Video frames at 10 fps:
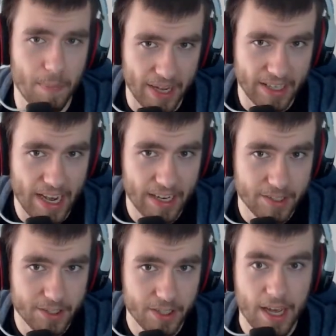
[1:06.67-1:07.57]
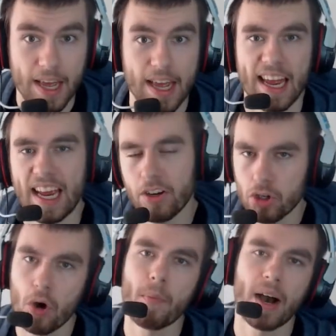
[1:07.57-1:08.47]
pickaxe and you
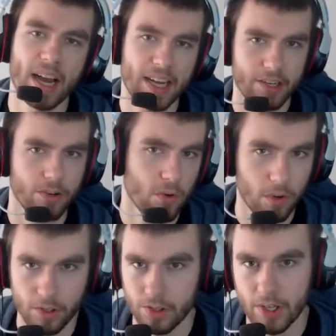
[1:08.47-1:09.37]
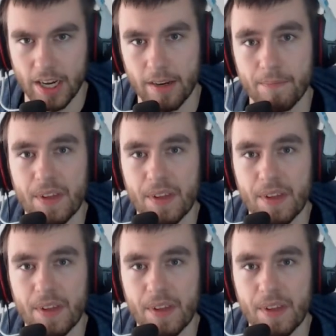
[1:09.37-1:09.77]
go mine your ores, right?